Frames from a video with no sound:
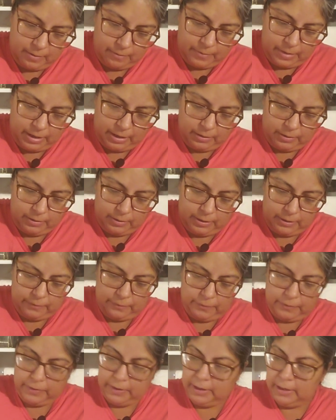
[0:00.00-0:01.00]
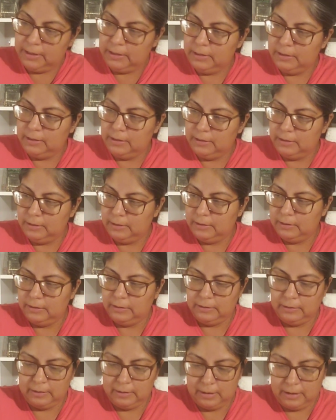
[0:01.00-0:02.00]
my glue gun for this.
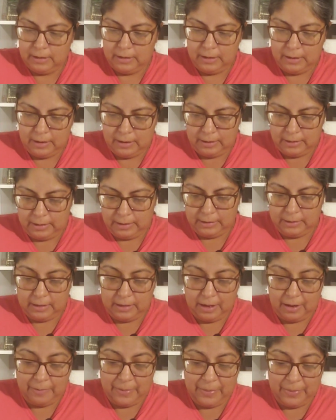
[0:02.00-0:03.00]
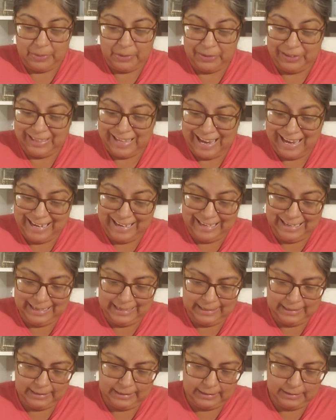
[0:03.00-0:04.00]
Like I said, a lot of people don't like
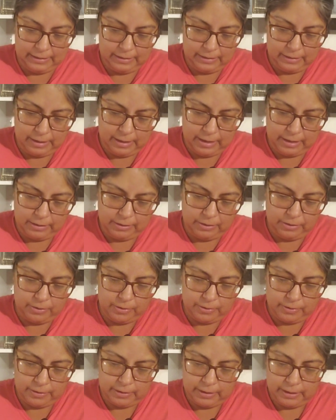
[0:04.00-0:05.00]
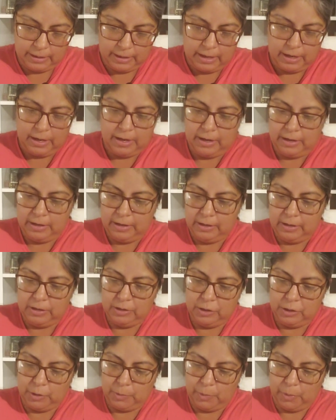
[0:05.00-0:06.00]
it, and you know,
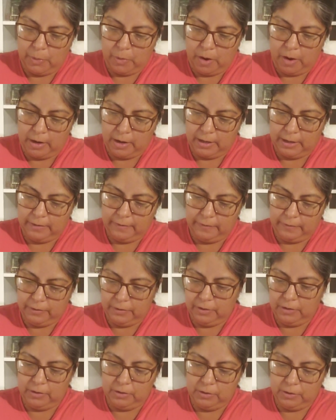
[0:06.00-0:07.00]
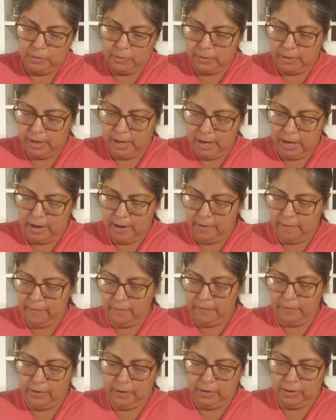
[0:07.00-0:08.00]
it's your prerogative. You can do
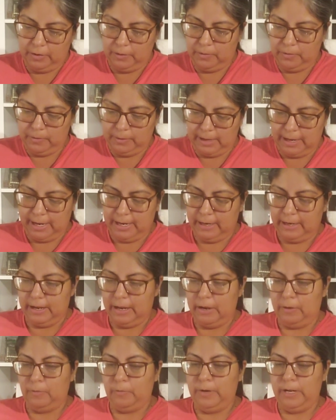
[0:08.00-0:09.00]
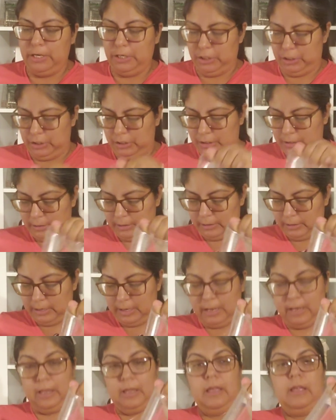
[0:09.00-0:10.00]
whatever you like and wish.
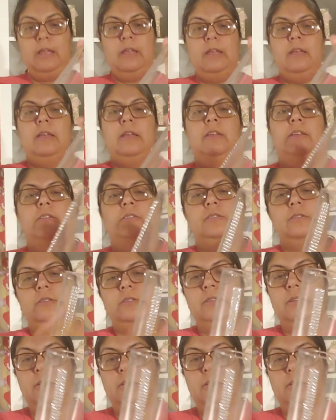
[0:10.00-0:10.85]
So it's